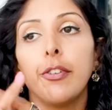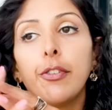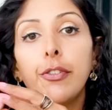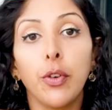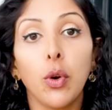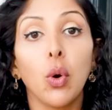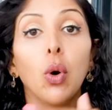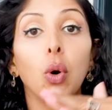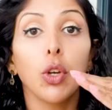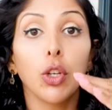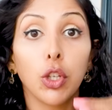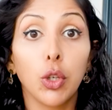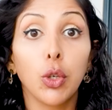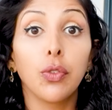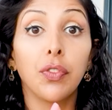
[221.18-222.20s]
for
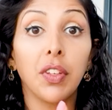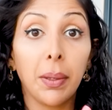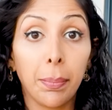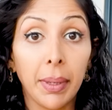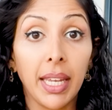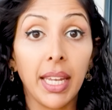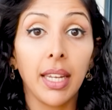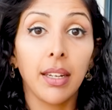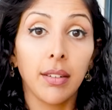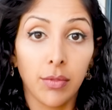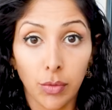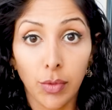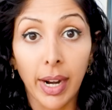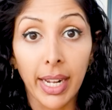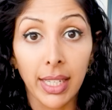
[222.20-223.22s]
UVB
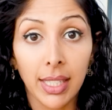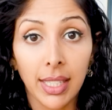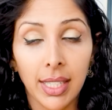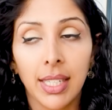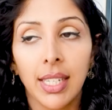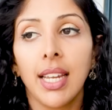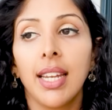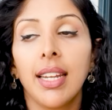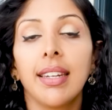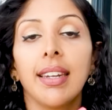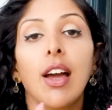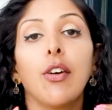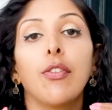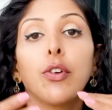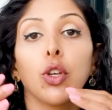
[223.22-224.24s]
rays.
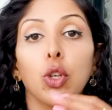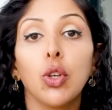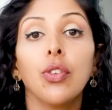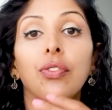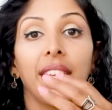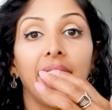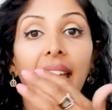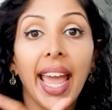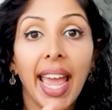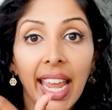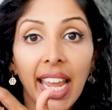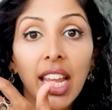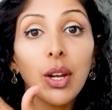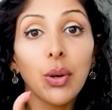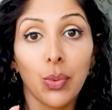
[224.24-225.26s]
Now for
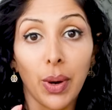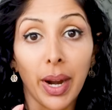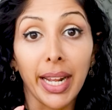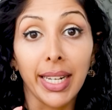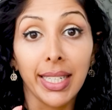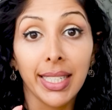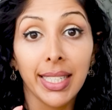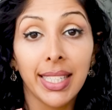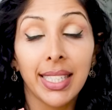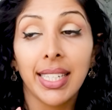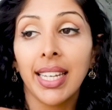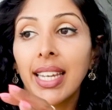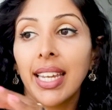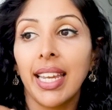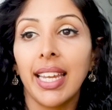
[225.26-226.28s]
UVA rays,
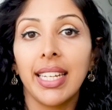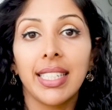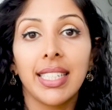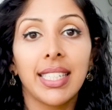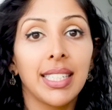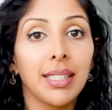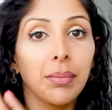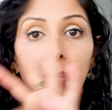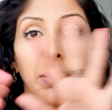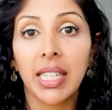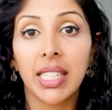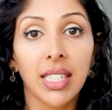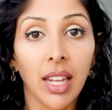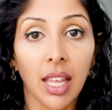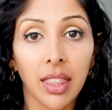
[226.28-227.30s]
it
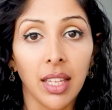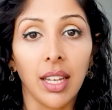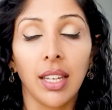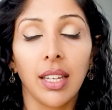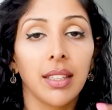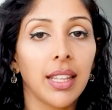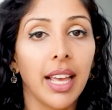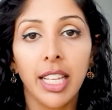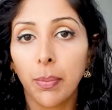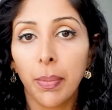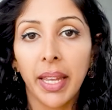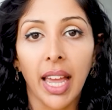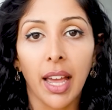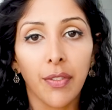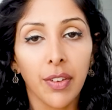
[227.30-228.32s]
means nothing.
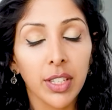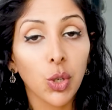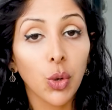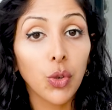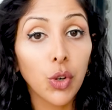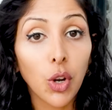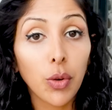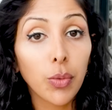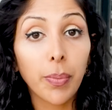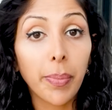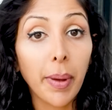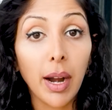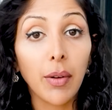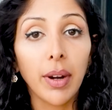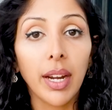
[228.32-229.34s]
SPF has got no
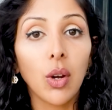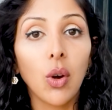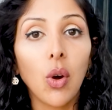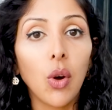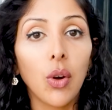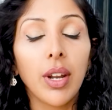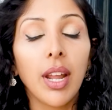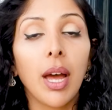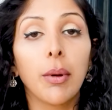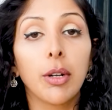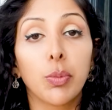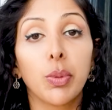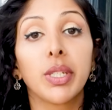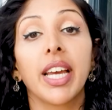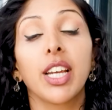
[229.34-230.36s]
bearing on how
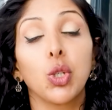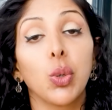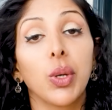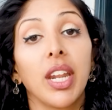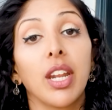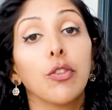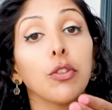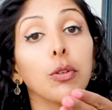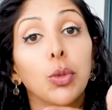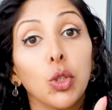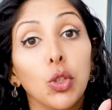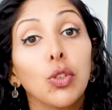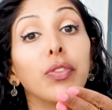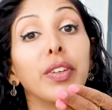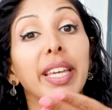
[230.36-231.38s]
much protection you're getting from
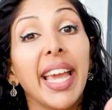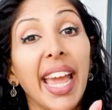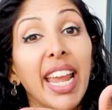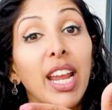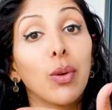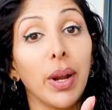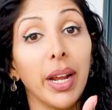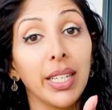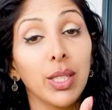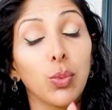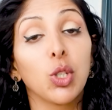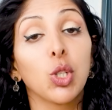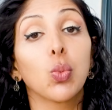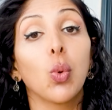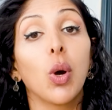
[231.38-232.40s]
UVA rays,
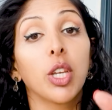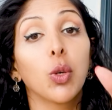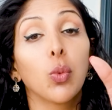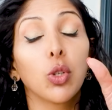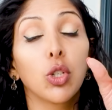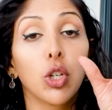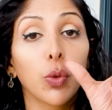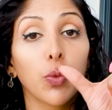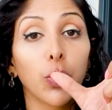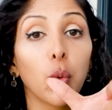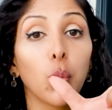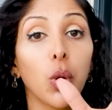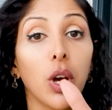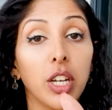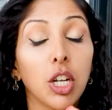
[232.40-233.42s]
which is why you want to look for the
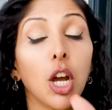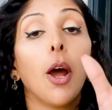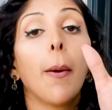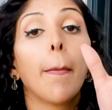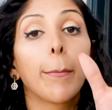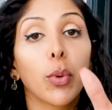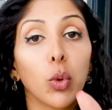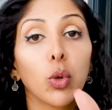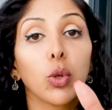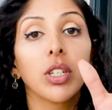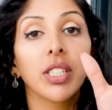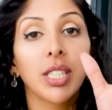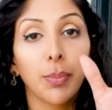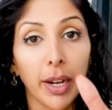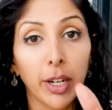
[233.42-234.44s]
word
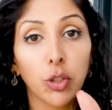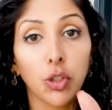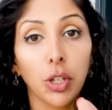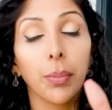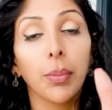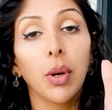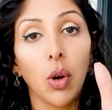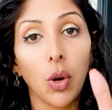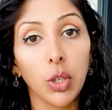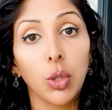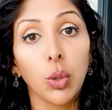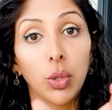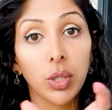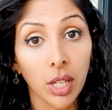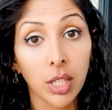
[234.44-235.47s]
broad spectrum on
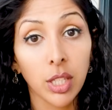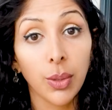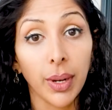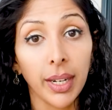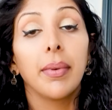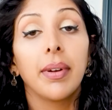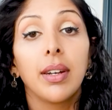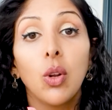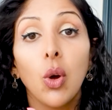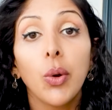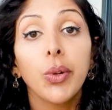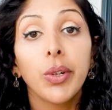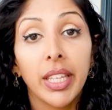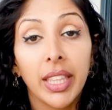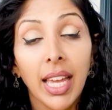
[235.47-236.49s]
your sunscreen. Not
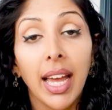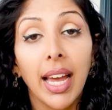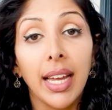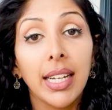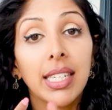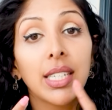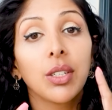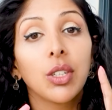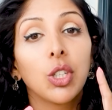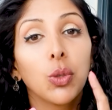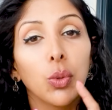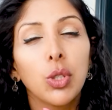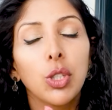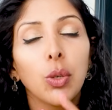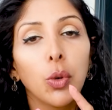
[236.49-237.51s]
only that, you
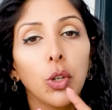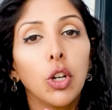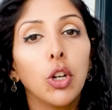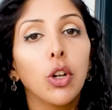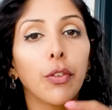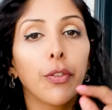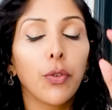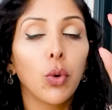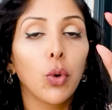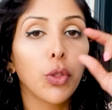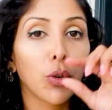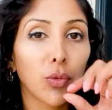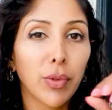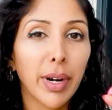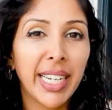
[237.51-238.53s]
also want to look for
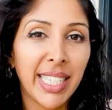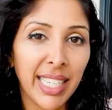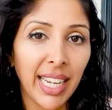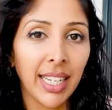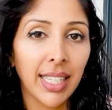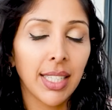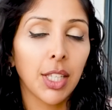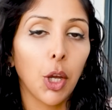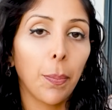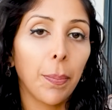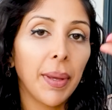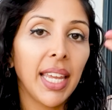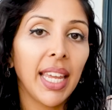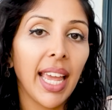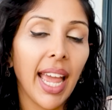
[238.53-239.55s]
the rating. So
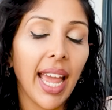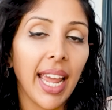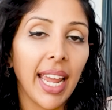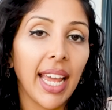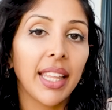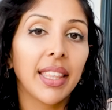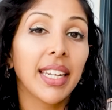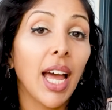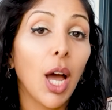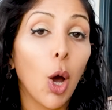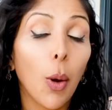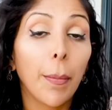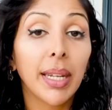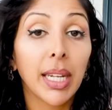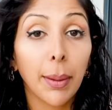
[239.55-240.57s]
PA and then
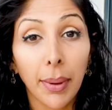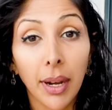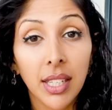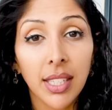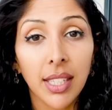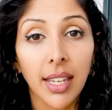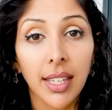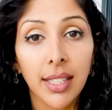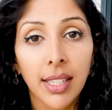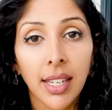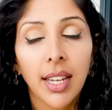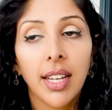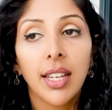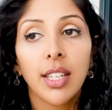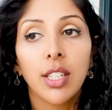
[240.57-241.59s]
how many pluses.
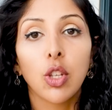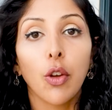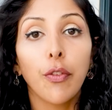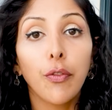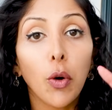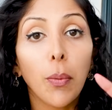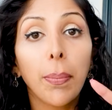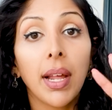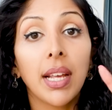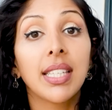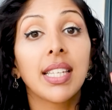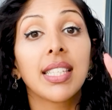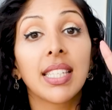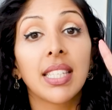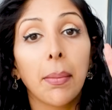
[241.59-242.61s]
So 4+
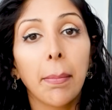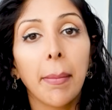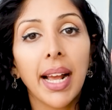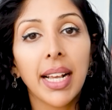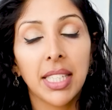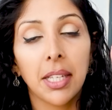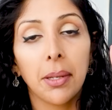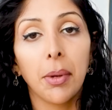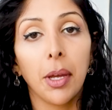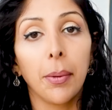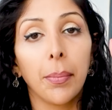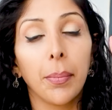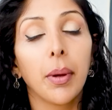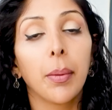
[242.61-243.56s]
is the maximum